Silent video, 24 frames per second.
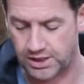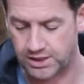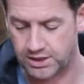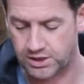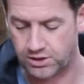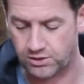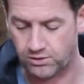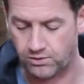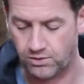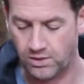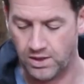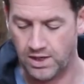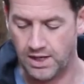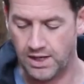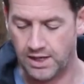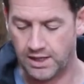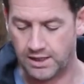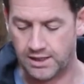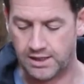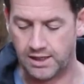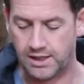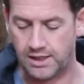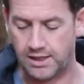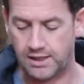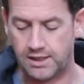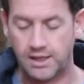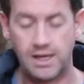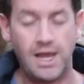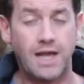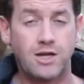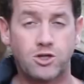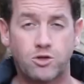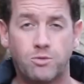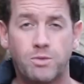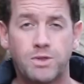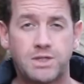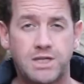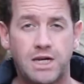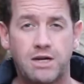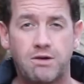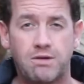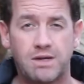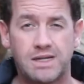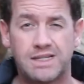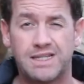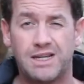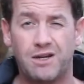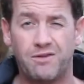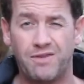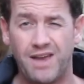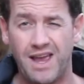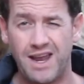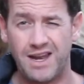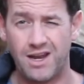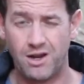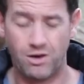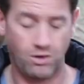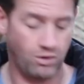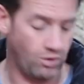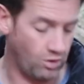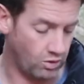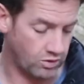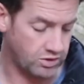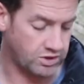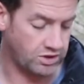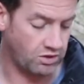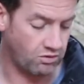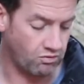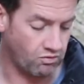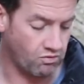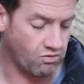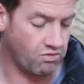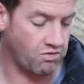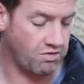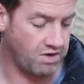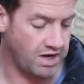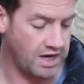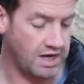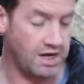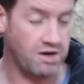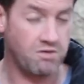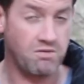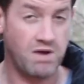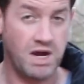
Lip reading: into the actual material itself, and it looks really,